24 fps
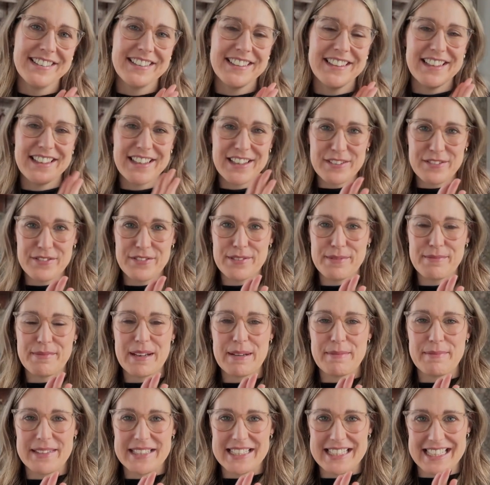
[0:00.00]
Learn from
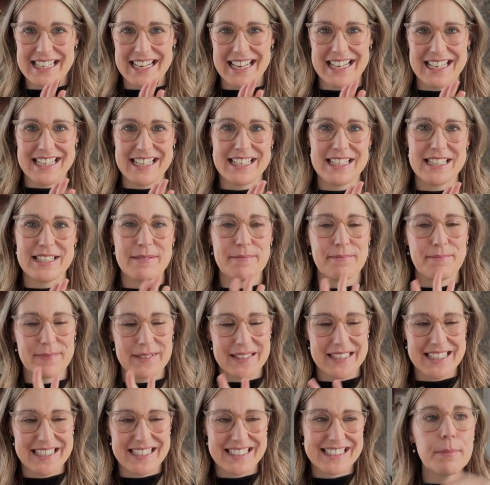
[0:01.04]
my mistakes,
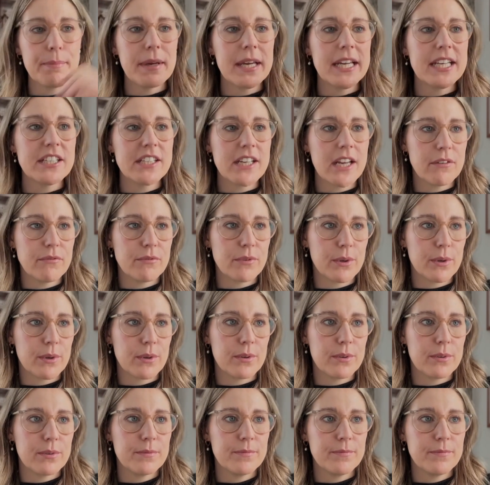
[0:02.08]
please. But in general,